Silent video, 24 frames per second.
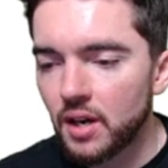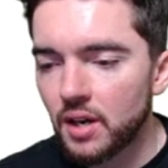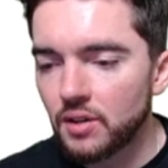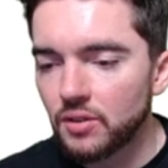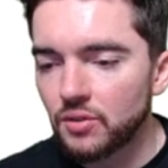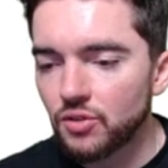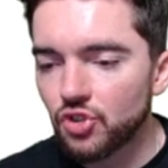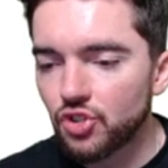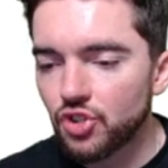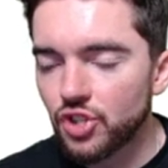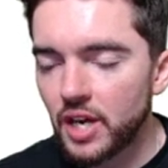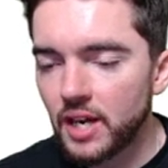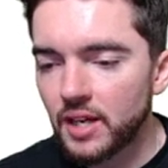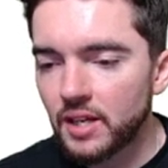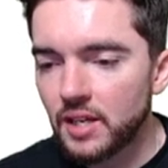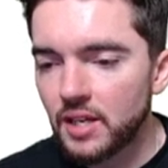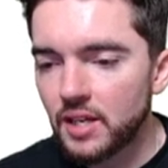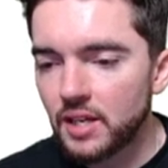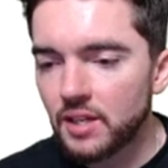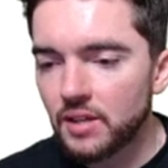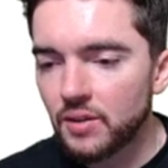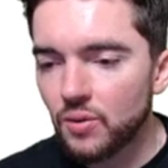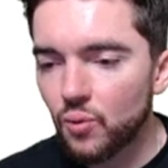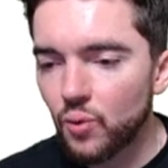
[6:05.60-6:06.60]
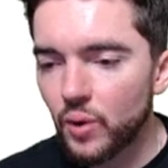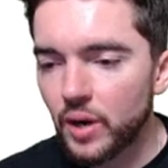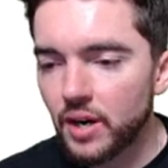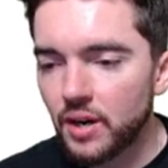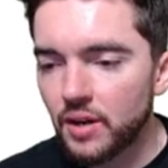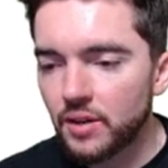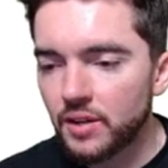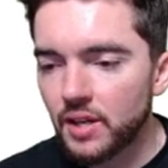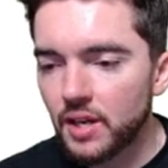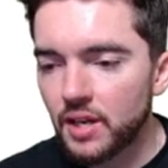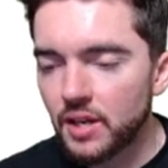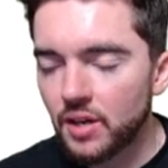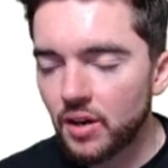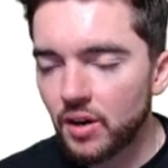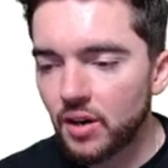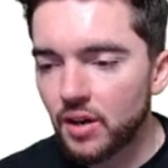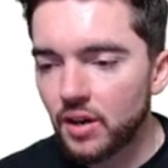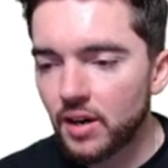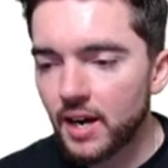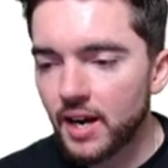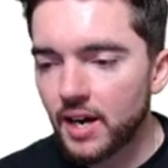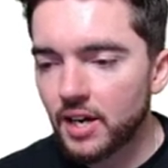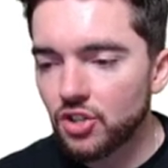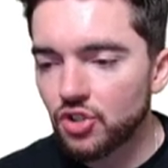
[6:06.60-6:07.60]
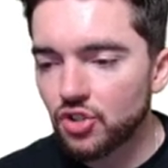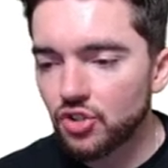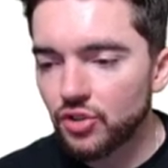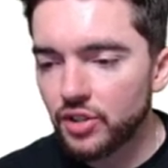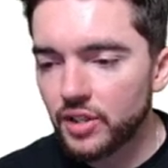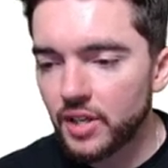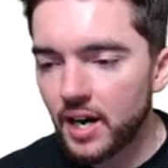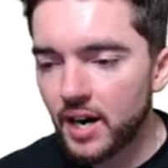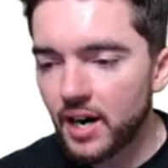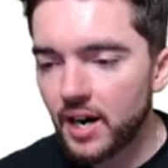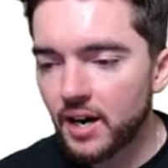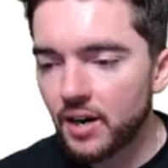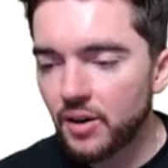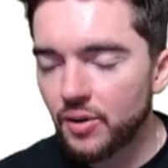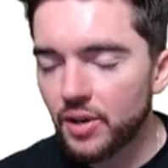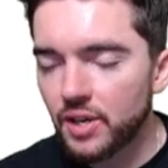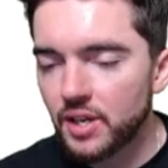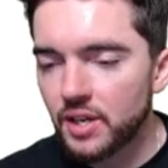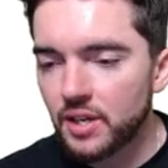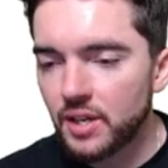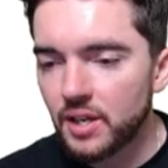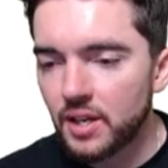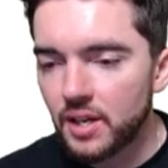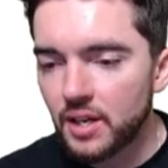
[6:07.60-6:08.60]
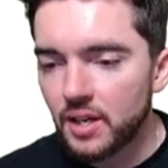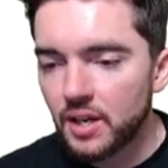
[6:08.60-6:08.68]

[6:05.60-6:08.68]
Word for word: checking where they are actually hiring.